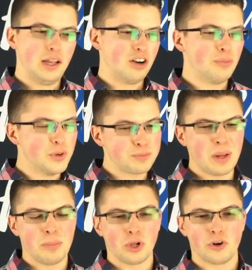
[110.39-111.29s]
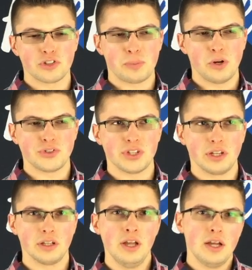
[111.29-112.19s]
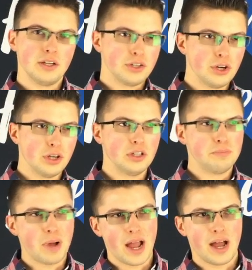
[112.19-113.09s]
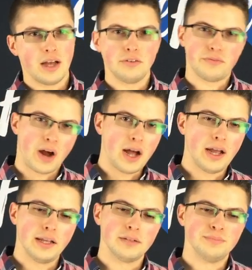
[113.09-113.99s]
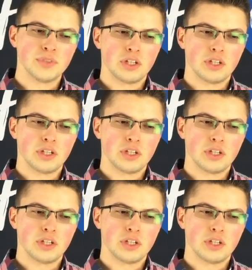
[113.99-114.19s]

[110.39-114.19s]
Most people are experiencing good, bad, fine,